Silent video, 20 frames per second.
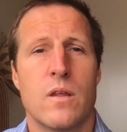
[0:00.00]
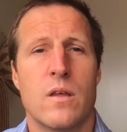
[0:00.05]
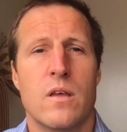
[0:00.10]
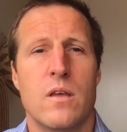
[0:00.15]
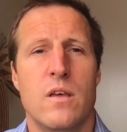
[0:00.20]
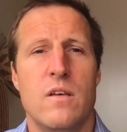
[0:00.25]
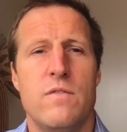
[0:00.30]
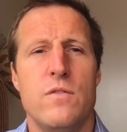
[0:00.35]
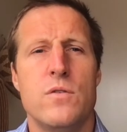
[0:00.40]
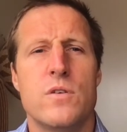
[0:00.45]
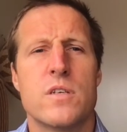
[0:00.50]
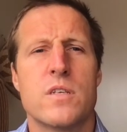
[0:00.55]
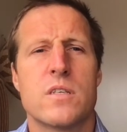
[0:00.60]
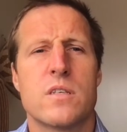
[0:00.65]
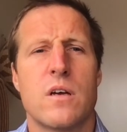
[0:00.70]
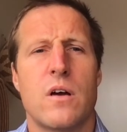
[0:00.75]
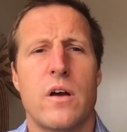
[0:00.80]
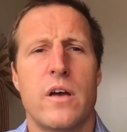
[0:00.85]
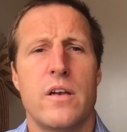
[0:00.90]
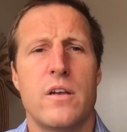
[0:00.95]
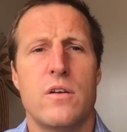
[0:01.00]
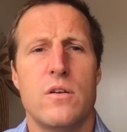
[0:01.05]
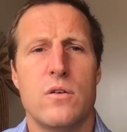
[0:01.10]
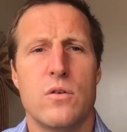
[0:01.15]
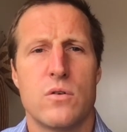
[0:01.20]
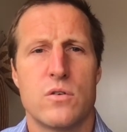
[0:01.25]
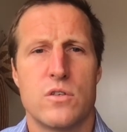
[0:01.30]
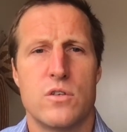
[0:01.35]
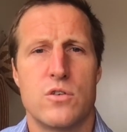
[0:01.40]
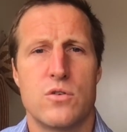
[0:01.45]
If you decide
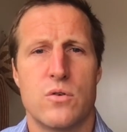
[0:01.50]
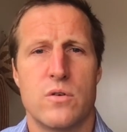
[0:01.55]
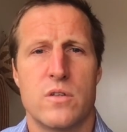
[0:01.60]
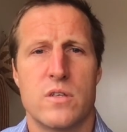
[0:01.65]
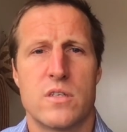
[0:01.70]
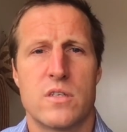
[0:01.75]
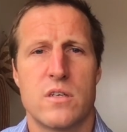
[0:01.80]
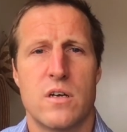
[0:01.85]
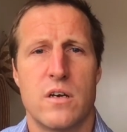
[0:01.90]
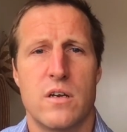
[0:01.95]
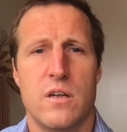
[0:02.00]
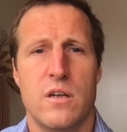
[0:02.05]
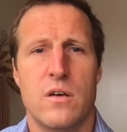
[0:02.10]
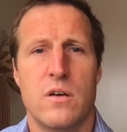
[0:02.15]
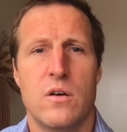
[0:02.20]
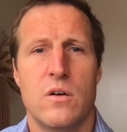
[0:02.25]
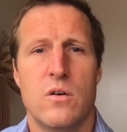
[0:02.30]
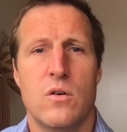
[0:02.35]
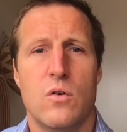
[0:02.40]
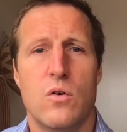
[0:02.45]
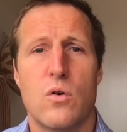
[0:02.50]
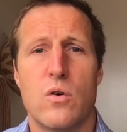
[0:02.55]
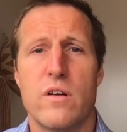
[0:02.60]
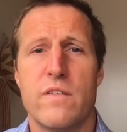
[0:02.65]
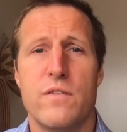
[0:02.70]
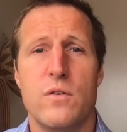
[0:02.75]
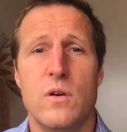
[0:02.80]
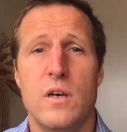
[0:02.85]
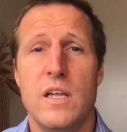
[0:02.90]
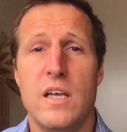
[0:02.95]
not to join the study, or
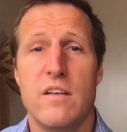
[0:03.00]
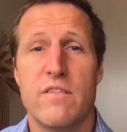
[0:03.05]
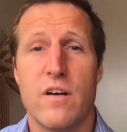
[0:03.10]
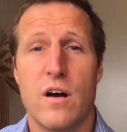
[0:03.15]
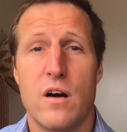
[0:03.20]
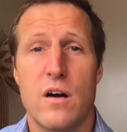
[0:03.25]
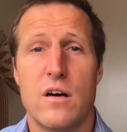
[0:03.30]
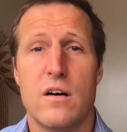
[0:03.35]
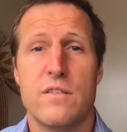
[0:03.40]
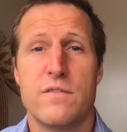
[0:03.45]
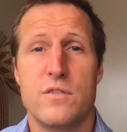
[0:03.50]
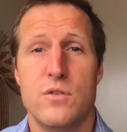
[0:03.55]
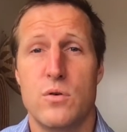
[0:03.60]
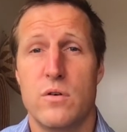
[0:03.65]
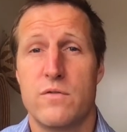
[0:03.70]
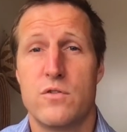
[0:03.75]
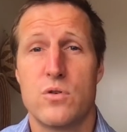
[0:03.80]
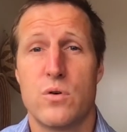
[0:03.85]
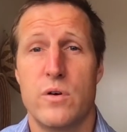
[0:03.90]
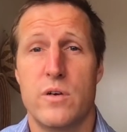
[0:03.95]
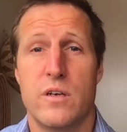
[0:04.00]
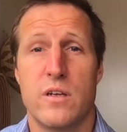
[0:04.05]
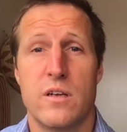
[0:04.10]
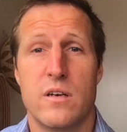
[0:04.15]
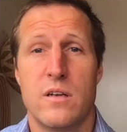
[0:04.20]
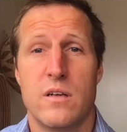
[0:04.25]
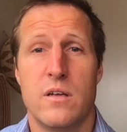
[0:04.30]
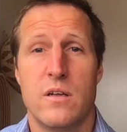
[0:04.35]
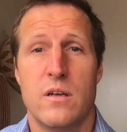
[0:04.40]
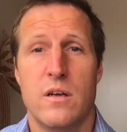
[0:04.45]
if you leave after you have joined it,
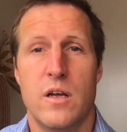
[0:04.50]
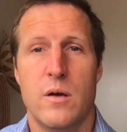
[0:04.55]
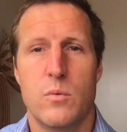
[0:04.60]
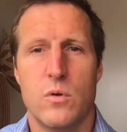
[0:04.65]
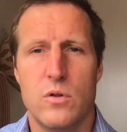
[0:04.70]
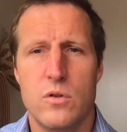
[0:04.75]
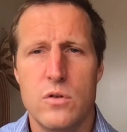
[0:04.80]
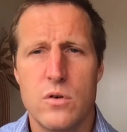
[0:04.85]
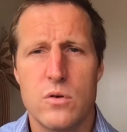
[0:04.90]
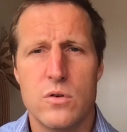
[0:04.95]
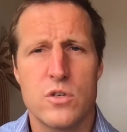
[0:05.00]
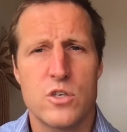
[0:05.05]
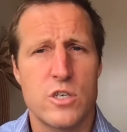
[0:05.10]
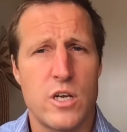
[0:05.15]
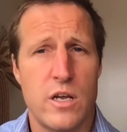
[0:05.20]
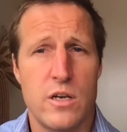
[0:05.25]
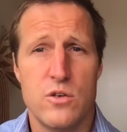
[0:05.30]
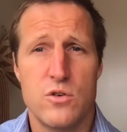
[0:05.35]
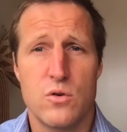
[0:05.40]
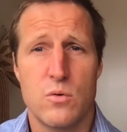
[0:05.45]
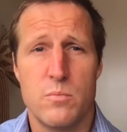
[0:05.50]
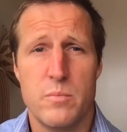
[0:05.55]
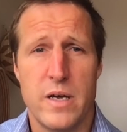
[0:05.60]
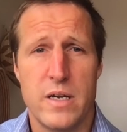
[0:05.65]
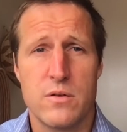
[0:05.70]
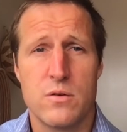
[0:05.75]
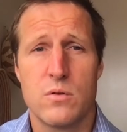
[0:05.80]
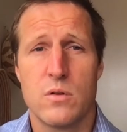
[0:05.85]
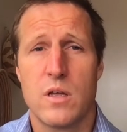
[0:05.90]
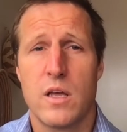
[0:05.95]
it will not change your
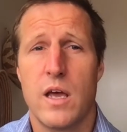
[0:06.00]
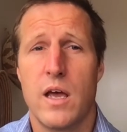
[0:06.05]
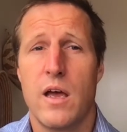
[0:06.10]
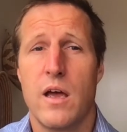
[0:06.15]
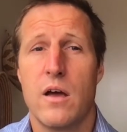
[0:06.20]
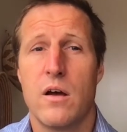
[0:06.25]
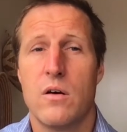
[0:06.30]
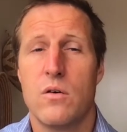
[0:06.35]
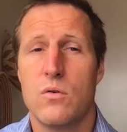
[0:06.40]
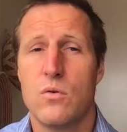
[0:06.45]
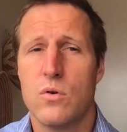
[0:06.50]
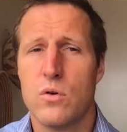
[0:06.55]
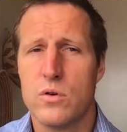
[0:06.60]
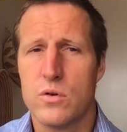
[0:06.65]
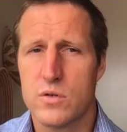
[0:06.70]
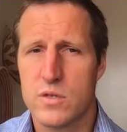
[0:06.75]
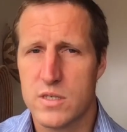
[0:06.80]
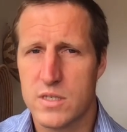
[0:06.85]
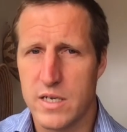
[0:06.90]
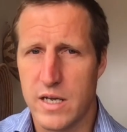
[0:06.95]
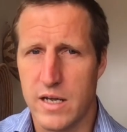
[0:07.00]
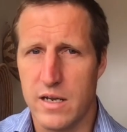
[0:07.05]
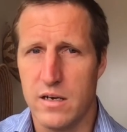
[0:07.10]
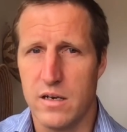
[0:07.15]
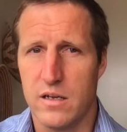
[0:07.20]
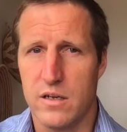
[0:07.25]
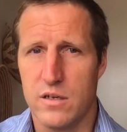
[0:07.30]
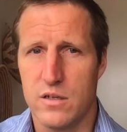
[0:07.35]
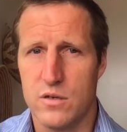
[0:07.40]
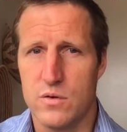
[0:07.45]
medical care or your
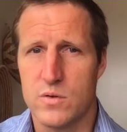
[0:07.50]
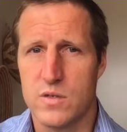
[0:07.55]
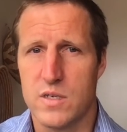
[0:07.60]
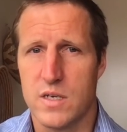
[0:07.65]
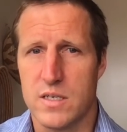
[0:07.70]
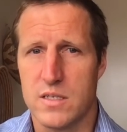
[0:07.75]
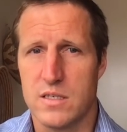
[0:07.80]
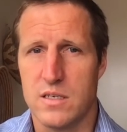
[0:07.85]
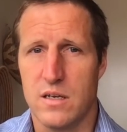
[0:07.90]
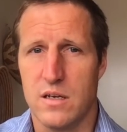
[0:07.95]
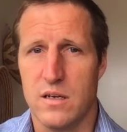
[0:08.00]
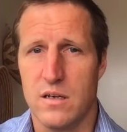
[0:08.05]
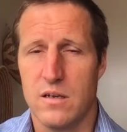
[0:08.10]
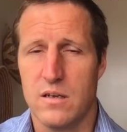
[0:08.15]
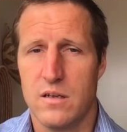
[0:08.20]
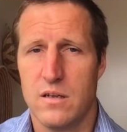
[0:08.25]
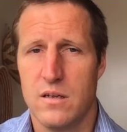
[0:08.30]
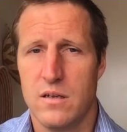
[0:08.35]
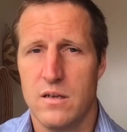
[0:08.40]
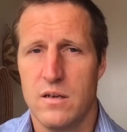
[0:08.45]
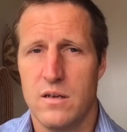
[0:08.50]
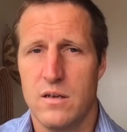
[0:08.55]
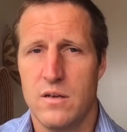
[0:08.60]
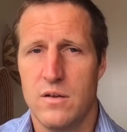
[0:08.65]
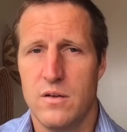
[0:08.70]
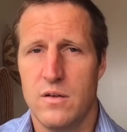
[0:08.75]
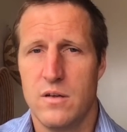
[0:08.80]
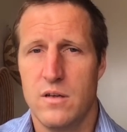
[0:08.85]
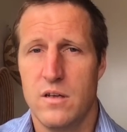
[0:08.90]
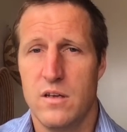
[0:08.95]
standing at UCSD.
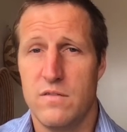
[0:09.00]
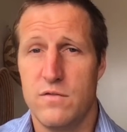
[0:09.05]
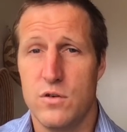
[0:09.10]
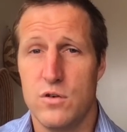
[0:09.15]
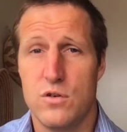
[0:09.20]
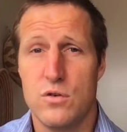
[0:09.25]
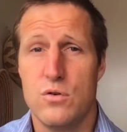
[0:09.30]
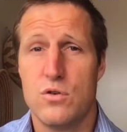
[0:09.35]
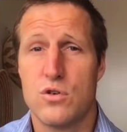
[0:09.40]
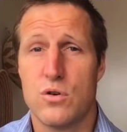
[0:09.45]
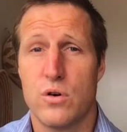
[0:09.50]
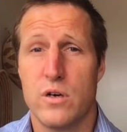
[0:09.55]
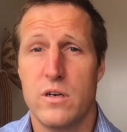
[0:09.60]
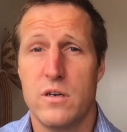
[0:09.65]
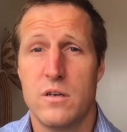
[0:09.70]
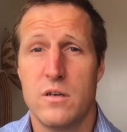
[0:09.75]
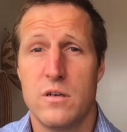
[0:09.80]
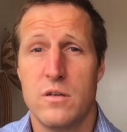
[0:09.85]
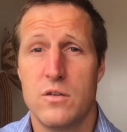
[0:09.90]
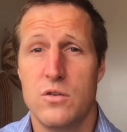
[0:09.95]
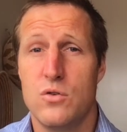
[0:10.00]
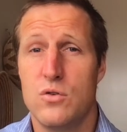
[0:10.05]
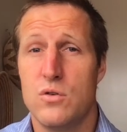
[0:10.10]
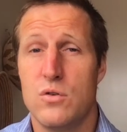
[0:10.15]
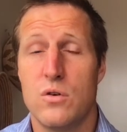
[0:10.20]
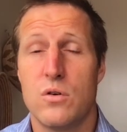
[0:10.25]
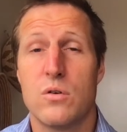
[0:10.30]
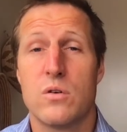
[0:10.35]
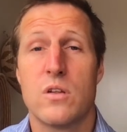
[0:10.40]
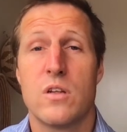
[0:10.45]
If you do join, you do
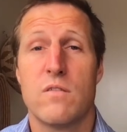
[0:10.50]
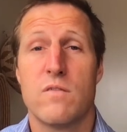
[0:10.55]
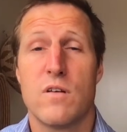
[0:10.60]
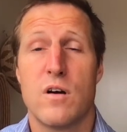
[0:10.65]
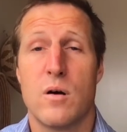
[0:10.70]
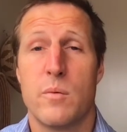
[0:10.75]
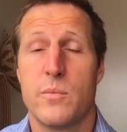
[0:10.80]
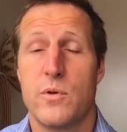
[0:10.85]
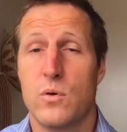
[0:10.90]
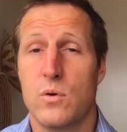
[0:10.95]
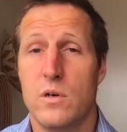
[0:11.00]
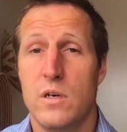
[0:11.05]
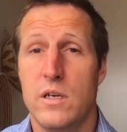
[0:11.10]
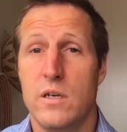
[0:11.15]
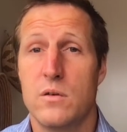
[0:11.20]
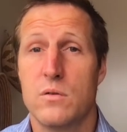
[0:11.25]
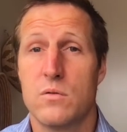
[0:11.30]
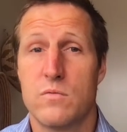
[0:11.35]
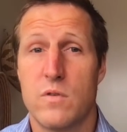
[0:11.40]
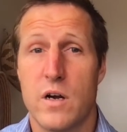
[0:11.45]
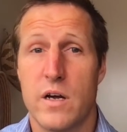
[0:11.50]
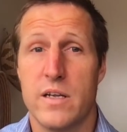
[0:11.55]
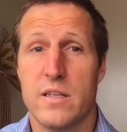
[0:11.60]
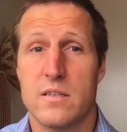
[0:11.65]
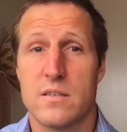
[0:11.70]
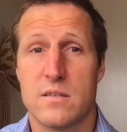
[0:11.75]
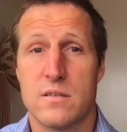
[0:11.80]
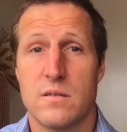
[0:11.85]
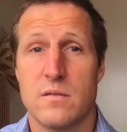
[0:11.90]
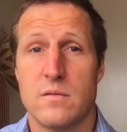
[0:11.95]
not give up your legal rights.